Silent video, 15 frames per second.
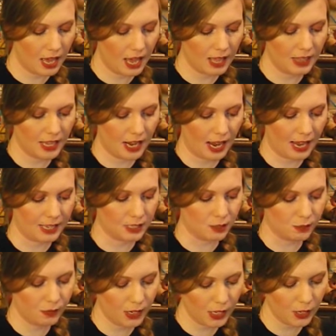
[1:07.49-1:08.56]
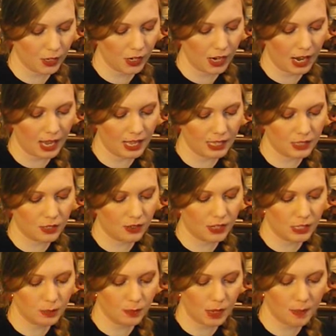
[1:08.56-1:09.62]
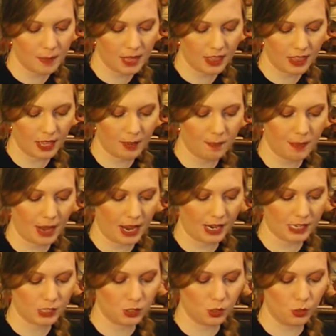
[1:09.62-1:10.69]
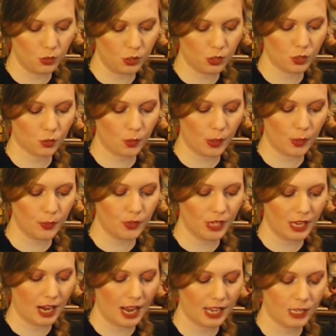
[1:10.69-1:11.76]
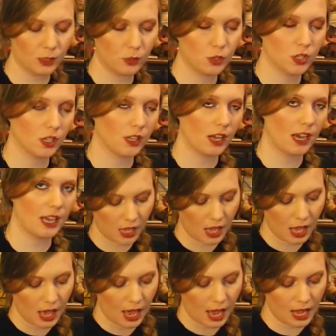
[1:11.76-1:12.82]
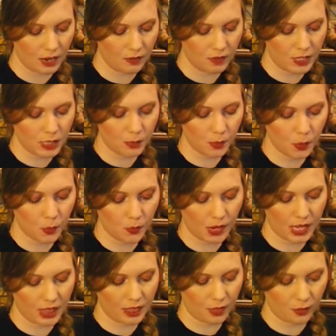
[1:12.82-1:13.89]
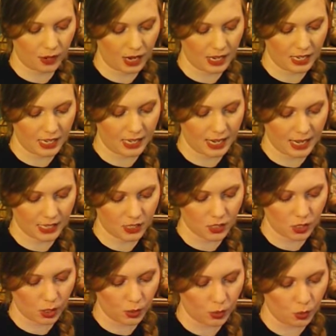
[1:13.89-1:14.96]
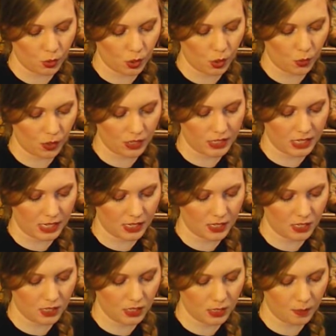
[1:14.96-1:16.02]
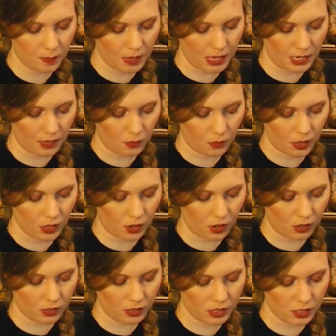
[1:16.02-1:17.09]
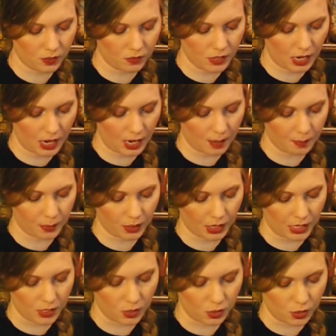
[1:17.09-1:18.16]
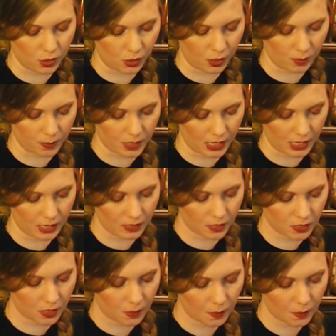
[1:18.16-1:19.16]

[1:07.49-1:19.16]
And then it has a finger, and this made me think back to this quote that I used to like. An invisible red thread connects those who are destined to meet, regardless of time, place, or circumstance.